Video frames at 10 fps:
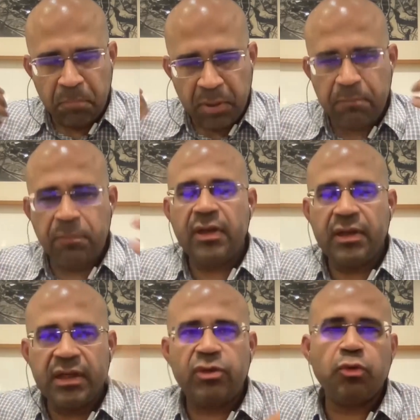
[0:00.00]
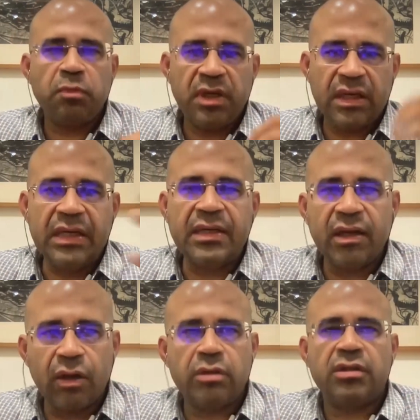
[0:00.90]
people need to be a little
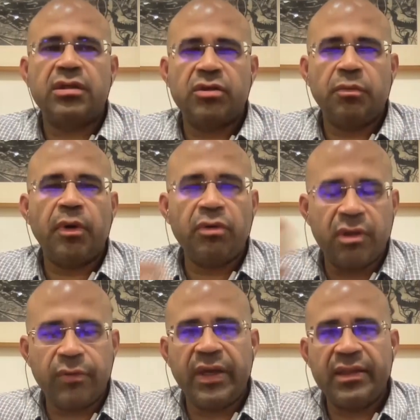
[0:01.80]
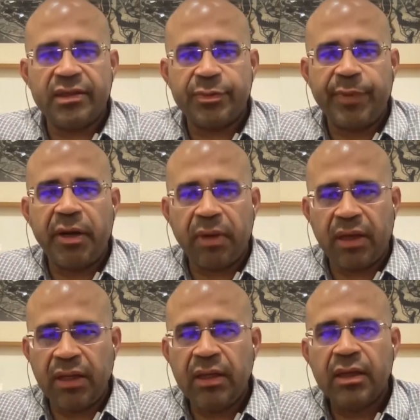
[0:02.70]
conscious about the way they spend
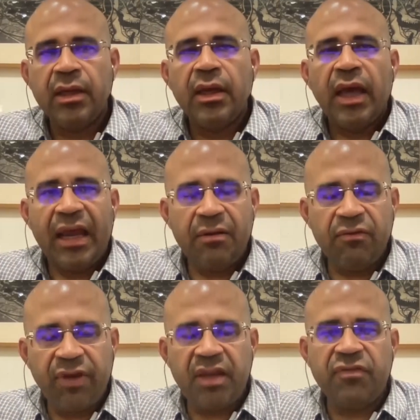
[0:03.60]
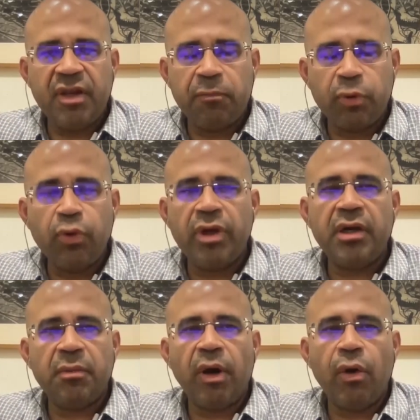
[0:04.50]
money and very, very
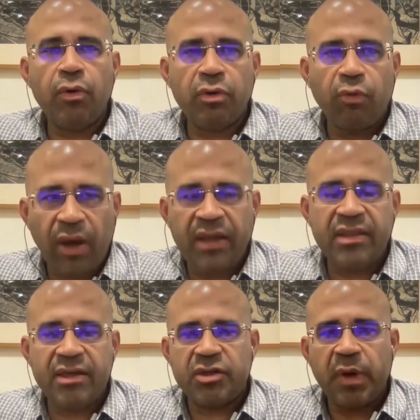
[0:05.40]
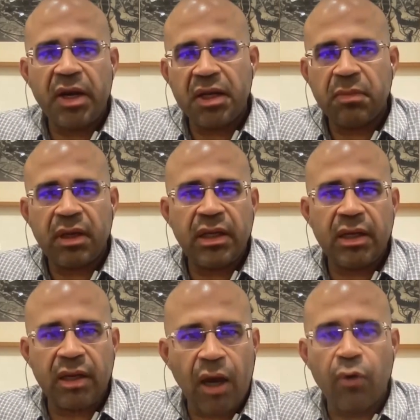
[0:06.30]
prudent about why they are spending money
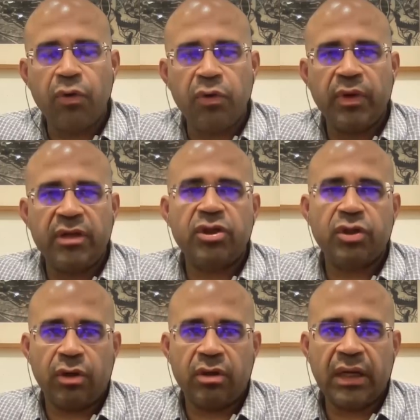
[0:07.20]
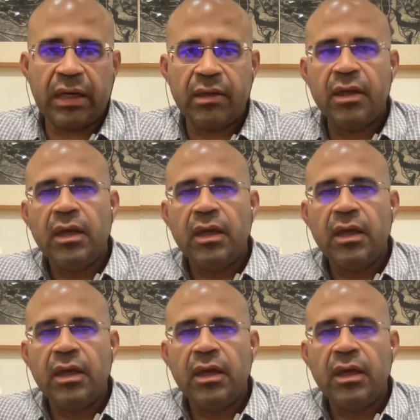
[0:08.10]
and how do you ensure that